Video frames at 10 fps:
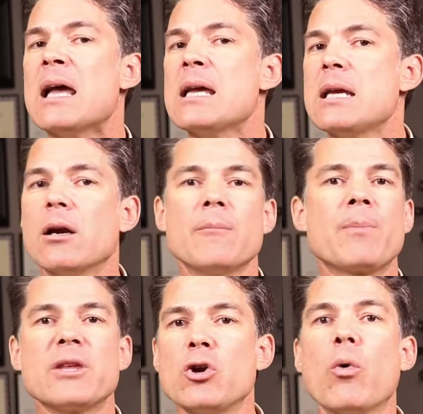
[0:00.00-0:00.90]

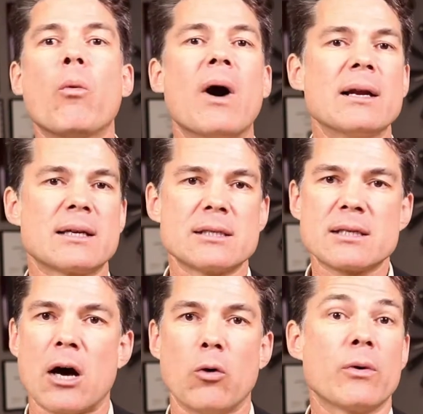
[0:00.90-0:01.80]
Here, you will want to
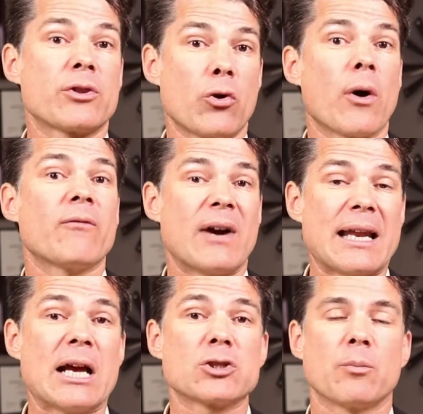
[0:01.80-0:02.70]
consult with your
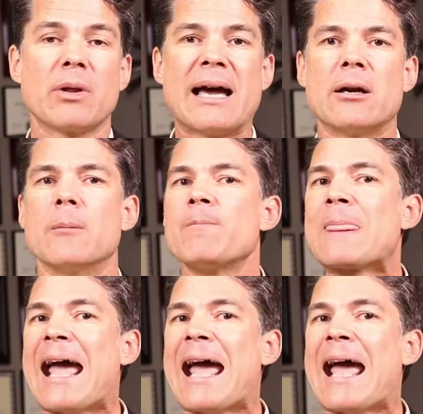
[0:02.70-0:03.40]
financial planner.